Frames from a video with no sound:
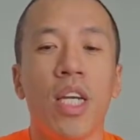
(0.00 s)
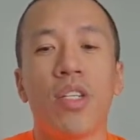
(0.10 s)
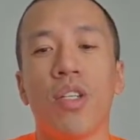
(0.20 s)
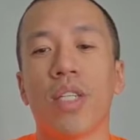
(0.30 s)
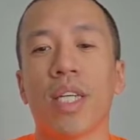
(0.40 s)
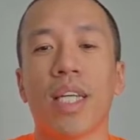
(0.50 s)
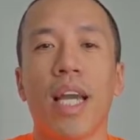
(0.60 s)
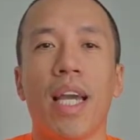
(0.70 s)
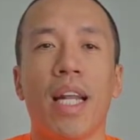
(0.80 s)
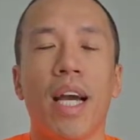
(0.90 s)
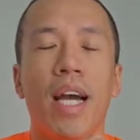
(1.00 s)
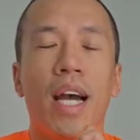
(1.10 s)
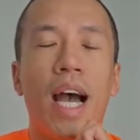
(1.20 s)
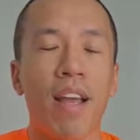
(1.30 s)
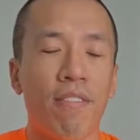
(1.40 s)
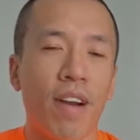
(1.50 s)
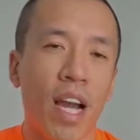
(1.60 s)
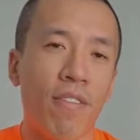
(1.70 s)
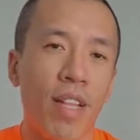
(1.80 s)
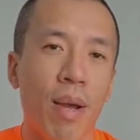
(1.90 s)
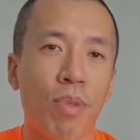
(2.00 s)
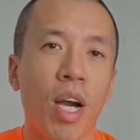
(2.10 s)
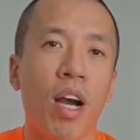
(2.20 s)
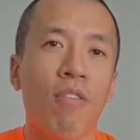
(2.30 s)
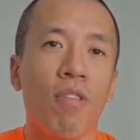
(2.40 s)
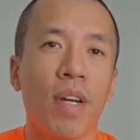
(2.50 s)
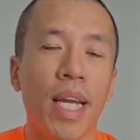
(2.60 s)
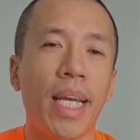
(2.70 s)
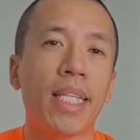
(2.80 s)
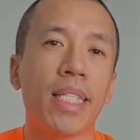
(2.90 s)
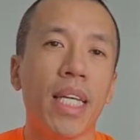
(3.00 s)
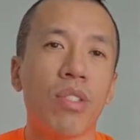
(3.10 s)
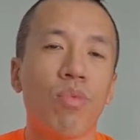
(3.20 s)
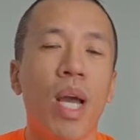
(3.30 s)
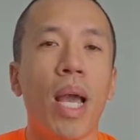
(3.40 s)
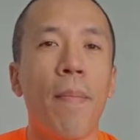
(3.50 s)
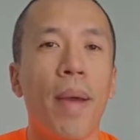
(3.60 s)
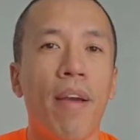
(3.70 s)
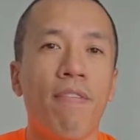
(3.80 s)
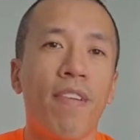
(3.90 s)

you're looking at an i5 laptop with 8 gigs RAM and